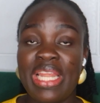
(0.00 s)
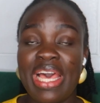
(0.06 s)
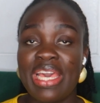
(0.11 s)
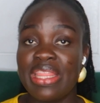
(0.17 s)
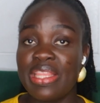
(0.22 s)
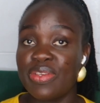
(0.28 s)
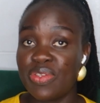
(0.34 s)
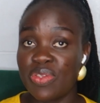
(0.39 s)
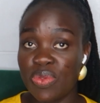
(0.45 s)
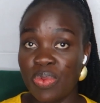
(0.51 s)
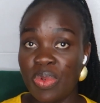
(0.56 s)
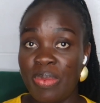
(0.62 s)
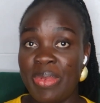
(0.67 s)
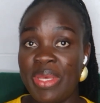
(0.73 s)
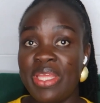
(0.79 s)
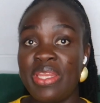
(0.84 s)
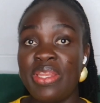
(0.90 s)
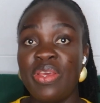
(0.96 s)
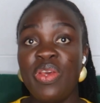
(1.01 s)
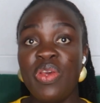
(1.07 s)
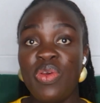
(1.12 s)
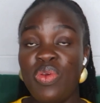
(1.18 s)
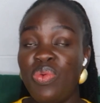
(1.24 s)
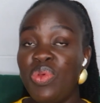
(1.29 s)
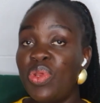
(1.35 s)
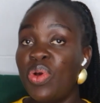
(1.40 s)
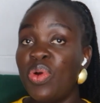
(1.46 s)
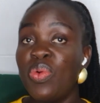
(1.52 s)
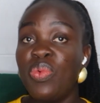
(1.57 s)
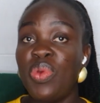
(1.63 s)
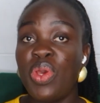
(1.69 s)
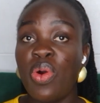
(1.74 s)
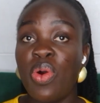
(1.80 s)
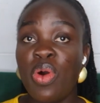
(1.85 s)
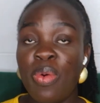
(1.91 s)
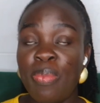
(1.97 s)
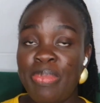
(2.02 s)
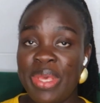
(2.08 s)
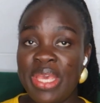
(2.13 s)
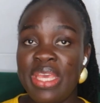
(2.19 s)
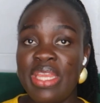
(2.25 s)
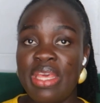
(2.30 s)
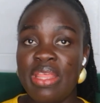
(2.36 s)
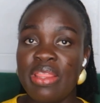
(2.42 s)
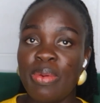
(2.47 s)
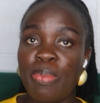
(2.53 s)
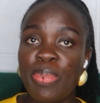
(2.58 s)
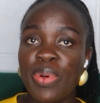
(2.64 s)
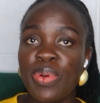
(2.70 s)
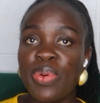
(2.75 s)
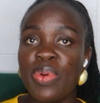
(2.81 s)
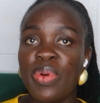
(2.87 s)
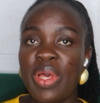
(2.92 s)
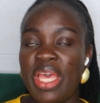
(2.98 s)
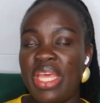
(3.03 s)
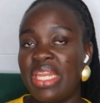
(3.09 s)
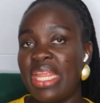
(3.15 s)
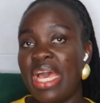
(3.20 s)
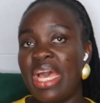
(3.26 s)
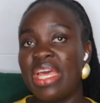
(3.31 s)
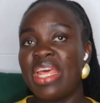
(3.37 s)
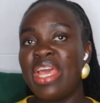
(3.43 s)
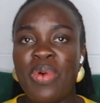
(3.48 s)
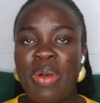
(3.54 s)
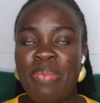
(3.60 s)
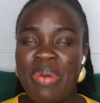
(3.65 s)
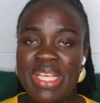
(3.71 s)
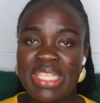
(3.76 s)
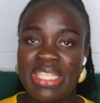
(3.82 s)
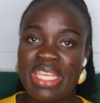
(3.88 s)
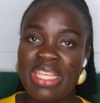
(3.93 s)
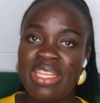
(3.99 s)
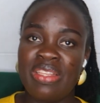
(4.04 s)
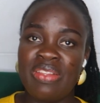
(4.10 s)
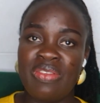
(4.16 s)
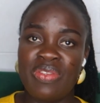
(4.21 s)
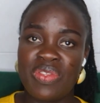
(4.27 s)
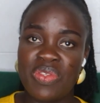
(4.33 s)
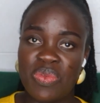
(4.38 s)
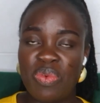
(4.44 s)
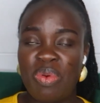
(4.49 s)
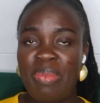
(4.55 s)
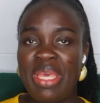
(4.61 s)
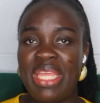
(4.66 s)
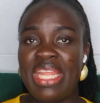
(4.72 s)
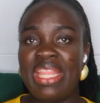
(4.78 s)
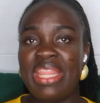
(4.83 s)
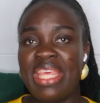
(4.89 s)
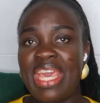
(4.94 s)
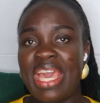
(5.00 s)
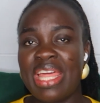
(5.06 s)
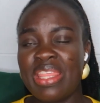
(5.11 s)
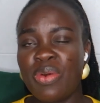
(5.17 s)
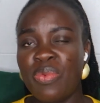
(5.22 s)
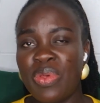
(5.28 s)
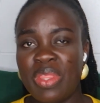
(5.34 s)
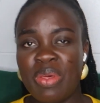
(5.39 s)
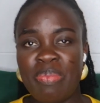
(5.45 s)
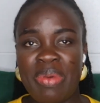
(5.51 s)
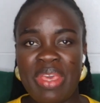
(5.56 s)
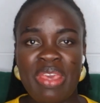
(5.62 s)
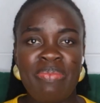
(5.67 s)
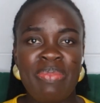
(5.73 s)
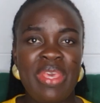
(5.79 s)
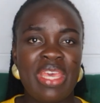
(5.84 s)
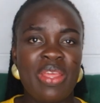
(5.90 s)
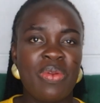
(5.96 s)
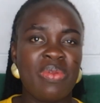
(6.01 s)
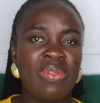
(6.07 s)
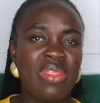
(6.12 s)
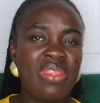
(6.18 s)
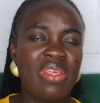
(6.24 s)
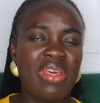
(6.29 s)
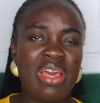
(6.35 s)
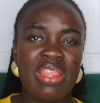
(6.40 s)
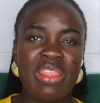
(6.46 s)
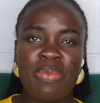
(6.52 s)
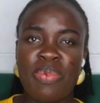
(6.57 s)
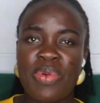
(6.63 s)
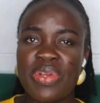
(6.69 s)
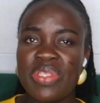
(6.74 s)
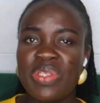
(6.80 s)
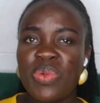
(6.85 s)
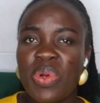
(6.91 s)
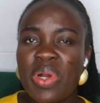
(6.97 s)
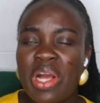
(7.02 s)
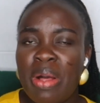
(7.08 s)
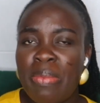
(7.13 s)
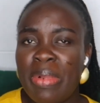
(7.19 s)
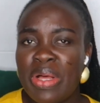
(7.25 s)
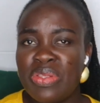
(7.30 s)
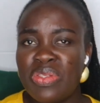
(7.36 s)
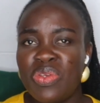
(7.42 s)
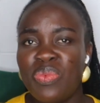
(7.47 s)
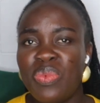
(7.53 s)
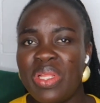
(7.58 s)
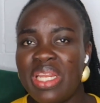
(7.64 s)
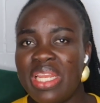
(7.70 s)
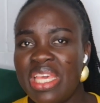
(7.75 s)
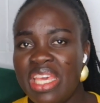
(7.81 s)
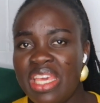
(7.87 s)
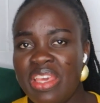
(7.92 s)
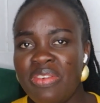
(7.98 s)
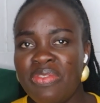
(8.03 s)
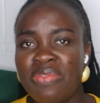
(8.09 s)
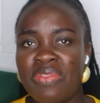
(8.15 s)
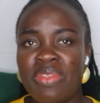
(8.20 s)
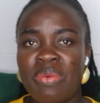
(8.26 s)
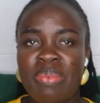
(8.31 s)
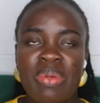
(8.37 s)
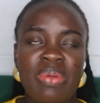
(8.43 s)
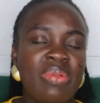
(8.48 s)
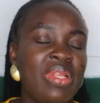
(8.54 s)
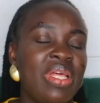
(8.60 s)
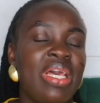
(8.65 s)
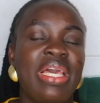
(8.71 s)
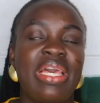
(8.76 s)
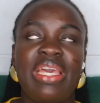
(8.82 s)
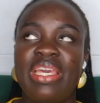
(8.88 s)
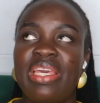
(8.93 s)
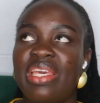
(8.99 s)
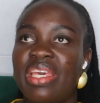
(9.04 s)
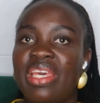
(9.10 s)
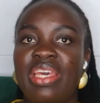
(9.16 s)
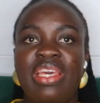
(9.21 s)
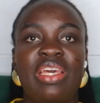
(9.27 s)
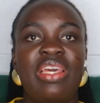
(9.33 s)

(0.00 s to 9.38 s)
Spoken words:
like, the swimming, you know, we all being in the pool and not one person swimming and the other with the baby, and the other person will come out to relieve the baby. Like,